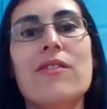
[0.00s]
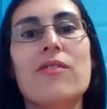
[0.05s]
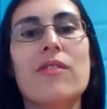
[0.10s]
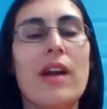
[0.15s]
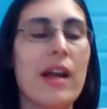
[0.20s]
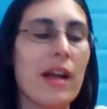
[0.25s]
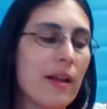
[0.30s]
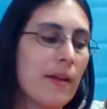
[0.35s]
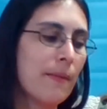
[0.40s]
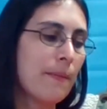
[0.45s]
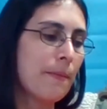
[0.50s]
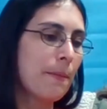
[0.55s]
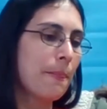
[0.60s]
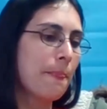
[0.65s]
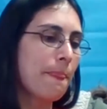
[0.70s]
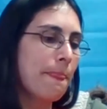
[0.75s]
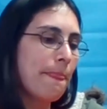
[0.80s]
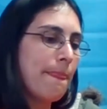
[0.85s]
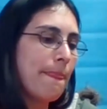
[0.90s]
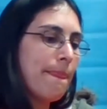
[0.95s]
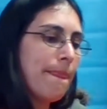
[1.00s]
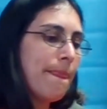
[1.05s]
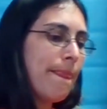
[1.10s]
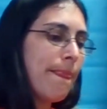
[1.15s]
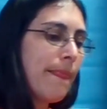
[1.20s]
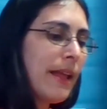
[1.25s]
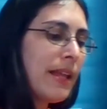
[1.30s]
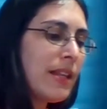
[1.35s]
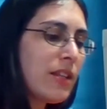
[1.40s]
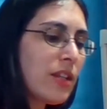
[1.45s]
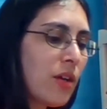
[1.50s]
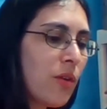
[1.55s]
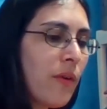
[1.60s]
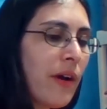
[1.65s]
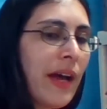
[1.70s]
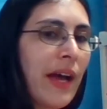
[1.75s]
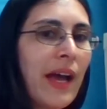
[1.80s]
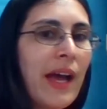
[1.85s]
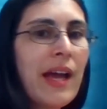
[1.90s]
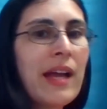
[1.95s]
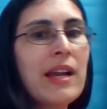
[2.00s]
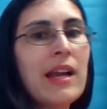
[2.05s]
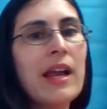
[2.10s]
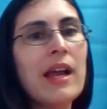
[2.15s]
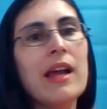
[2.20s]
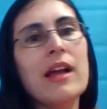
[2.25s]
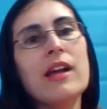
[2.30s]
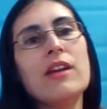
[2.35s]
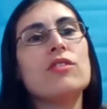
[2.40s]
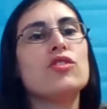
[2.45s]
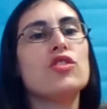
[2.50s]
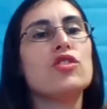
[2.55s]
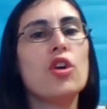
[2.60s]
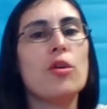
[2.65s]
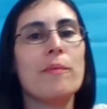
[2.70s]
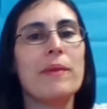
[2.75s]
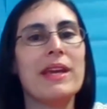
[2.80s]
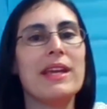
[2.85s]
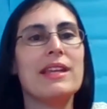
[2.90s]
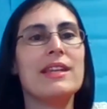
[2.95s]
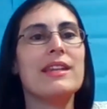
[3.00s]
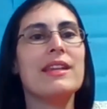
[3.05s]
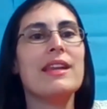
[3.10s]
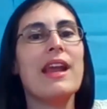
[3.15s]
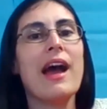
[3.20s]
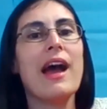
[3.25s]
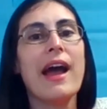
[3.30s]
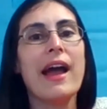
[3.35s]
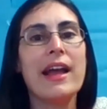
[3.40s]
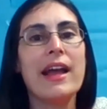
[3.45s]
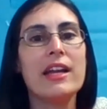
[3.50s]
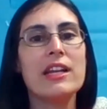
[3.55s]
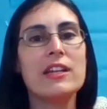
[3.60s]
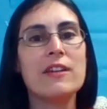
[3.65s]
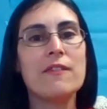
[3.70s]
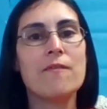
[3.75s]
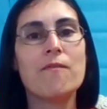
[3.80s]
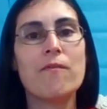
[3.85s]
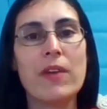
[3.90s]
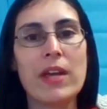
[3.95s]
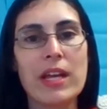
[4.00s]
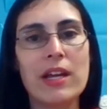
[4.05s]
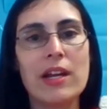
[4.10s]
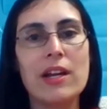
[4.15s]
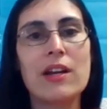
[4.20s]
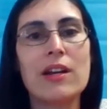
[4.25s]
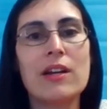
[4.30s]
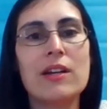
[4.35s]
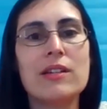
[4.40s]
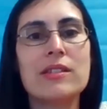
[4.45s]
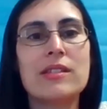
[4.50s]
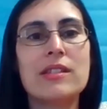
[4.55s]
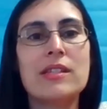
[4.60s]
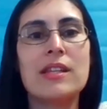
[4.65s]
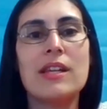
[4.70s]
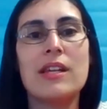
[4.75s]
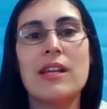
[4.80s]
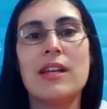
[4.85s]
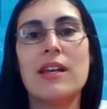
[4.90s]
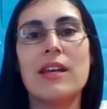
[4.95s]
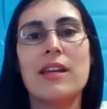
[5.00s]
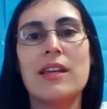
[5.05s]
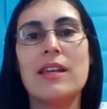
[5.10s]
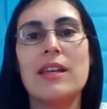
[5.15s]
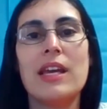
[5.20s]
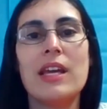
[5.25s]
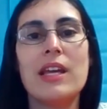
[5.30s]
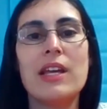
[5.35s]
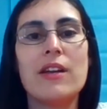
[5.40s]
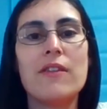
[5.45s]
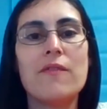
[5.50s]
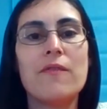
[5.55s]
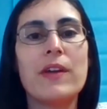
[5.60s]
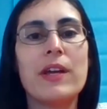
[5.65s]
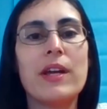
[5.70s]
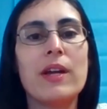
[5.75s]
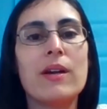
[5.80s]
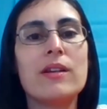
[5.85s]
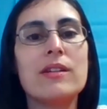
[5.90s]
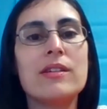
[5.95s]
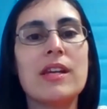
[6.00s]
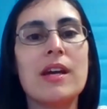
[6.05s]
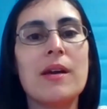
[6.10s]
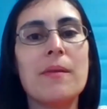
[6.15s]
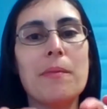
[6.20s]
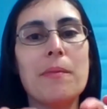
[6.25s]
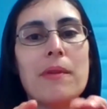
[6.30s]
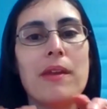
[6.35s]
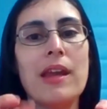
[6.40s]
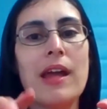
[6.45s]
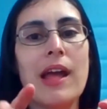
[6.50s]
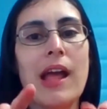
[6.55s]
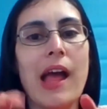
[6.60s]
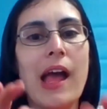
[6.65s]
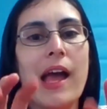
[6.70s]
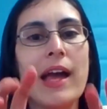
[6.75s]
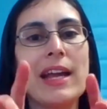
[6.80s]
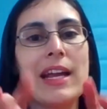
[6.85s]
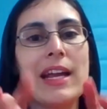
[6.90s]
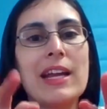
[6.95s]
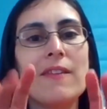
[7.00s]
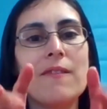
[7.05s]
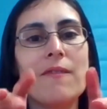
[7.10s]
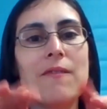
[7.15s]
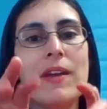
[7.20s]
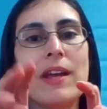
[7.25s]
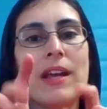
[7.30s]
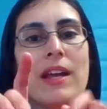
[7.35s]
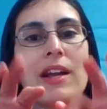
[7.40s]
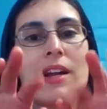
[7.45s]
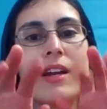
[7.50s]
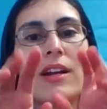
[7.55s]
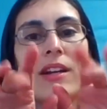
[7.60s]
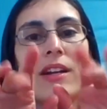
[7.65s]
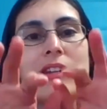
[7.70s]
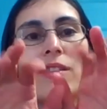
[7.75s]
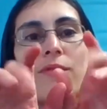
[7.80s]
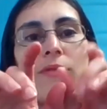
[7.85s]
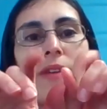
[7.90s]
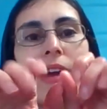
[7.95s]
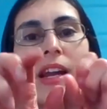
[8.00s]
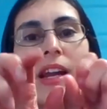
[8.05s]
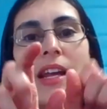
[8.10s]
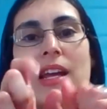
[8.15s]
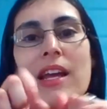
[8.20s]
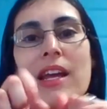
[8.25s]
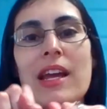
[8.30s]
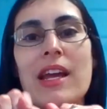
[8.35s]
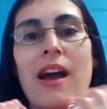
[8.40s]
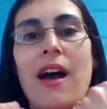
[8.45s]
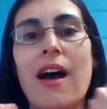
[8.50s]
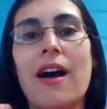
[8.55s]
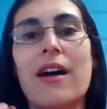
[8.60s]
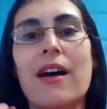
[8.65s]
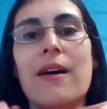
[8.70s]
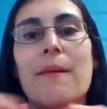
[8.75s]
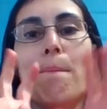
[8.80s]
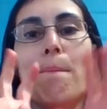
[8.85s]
All right, let's go ahead. Show me nine fingers. Get your fingers up, nine fingers, ready?